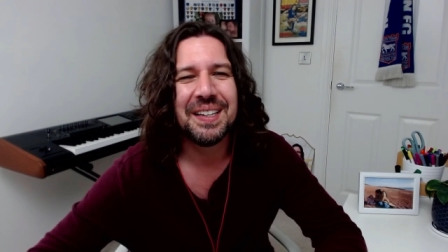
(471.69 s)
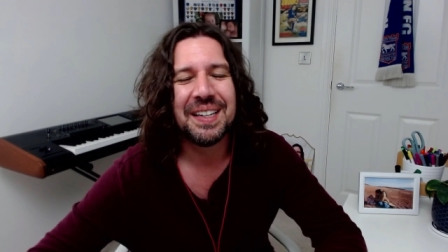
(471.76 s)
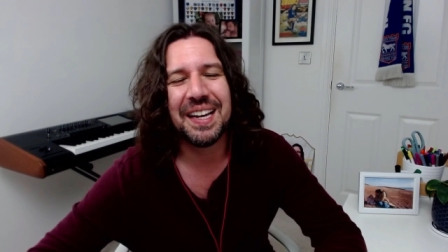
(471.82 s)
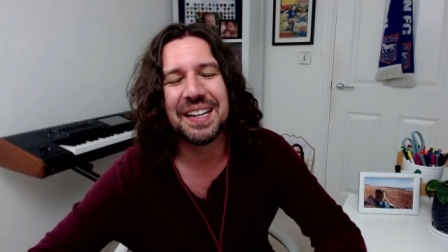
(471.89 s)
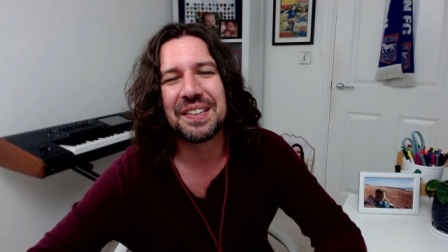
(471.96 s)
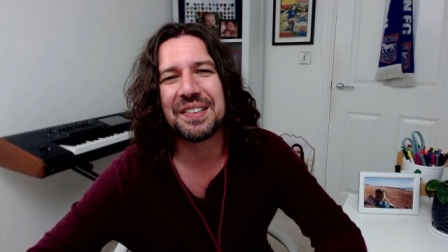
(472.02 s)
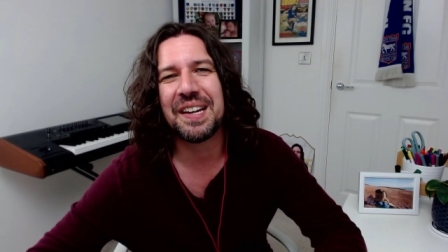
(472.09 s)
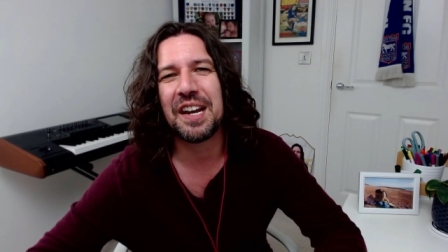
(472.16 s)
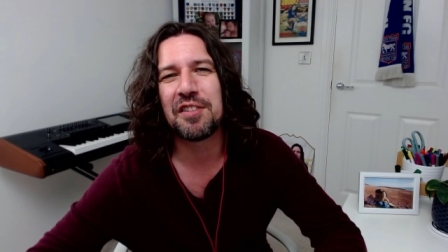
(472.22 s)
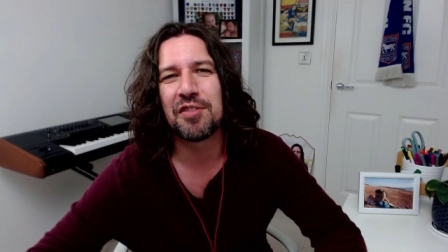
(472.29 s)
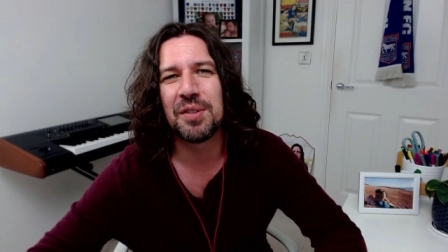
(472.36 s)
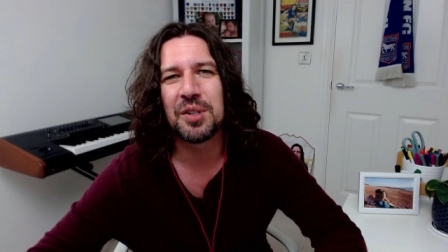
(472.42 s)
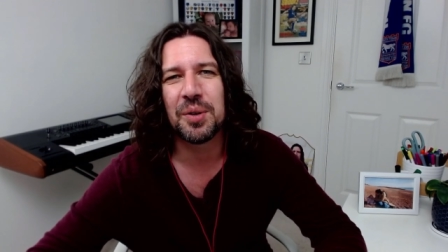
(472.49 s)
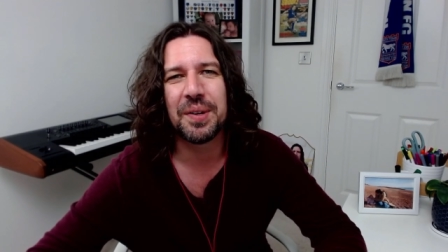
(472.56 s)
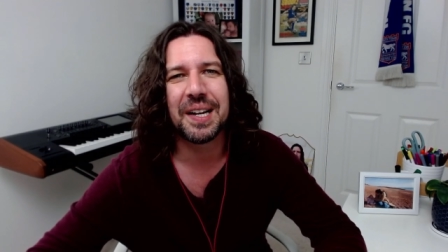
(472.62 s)

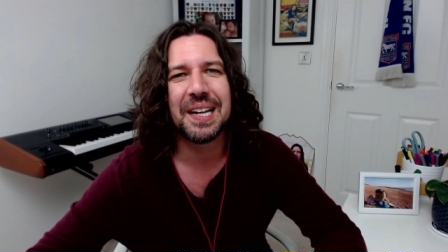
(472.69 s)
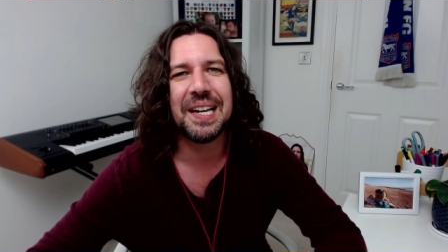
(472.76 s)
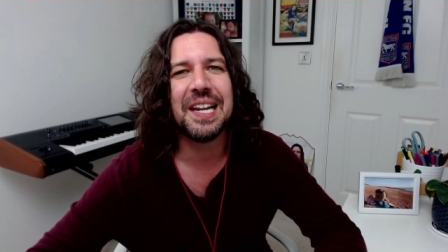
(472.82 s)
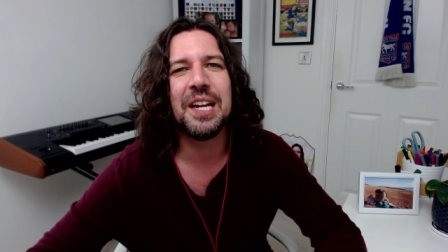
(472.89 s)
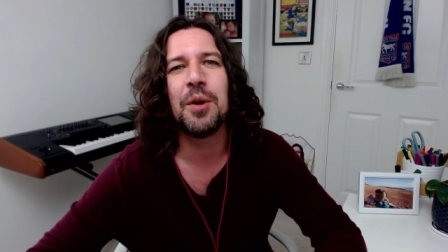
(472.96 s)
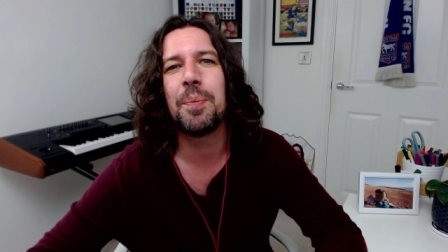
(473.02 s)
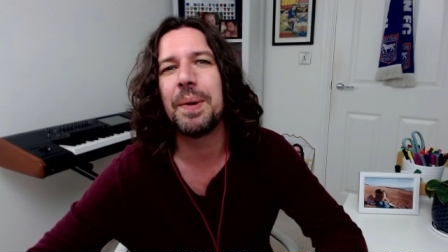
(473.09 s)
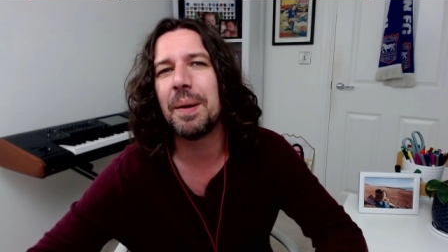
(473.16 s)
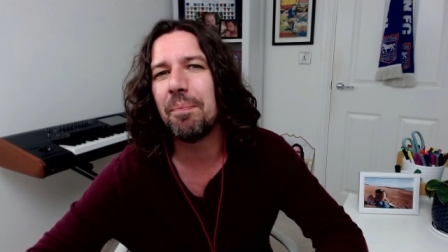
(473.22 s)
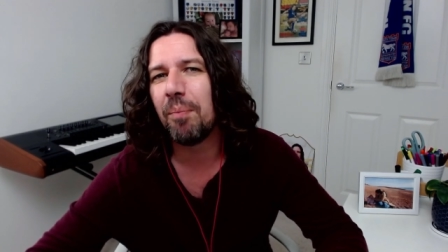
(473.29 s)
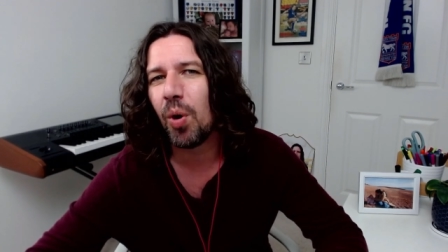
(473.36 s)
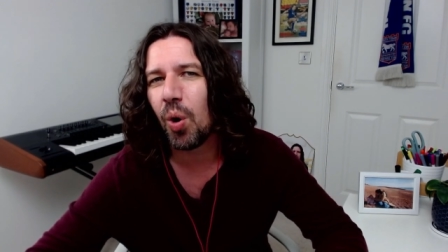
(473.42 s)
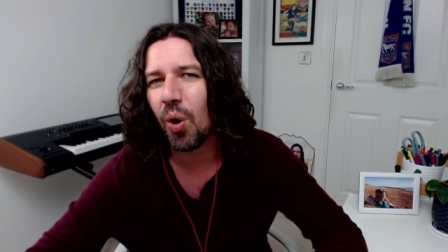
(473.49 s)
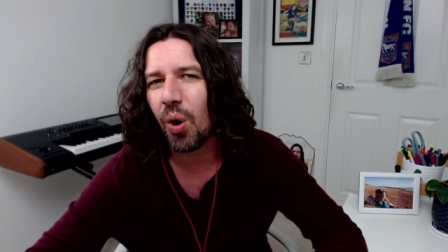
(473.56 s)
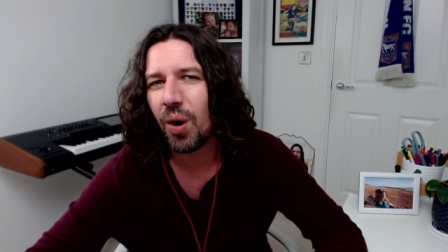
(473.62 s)
etc., doing a little bit
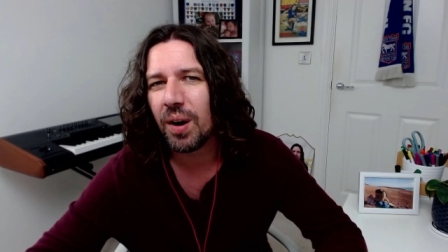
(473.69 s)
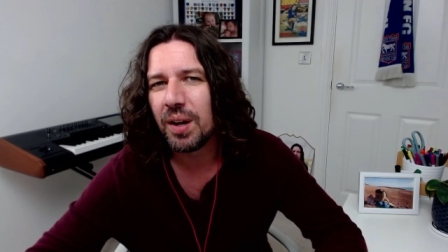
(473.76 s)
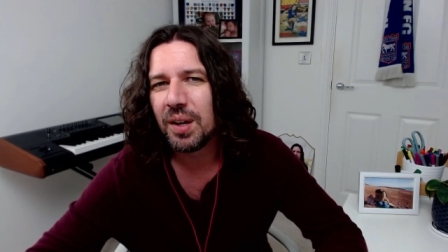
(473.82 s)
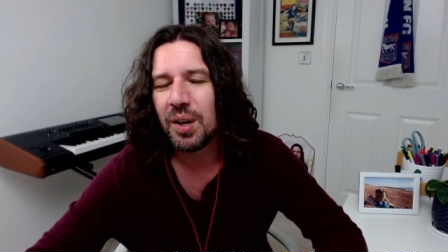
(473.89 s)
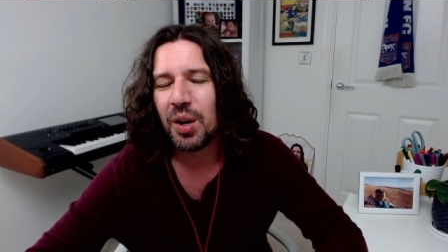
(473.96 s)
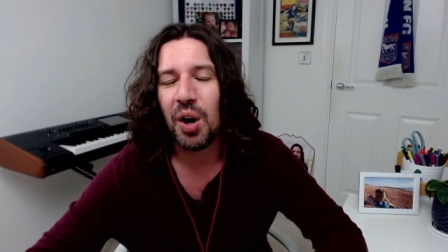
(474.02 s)
more